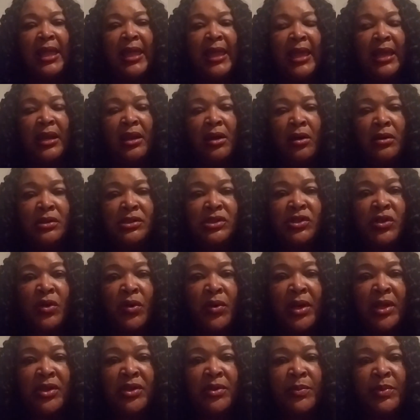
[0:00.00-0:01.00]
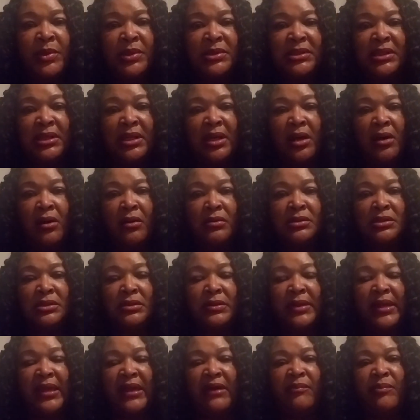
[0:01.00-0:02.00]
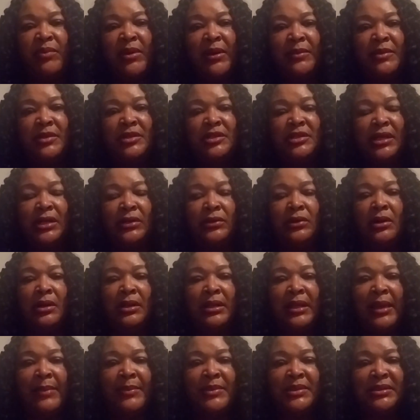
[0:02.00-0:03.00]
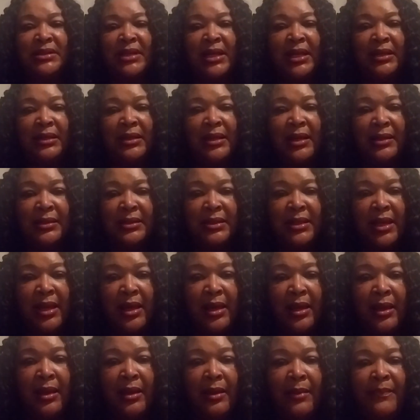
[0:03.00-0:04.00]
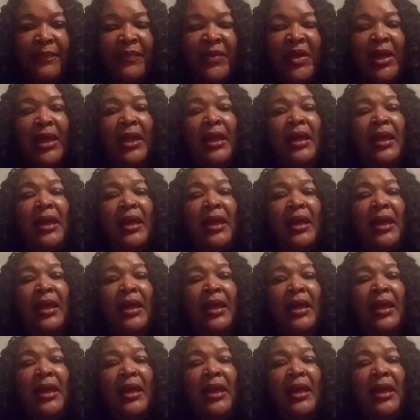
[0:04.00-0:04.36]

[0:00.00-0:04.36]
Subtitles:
and also other books that I also have published that are on Amazon.com.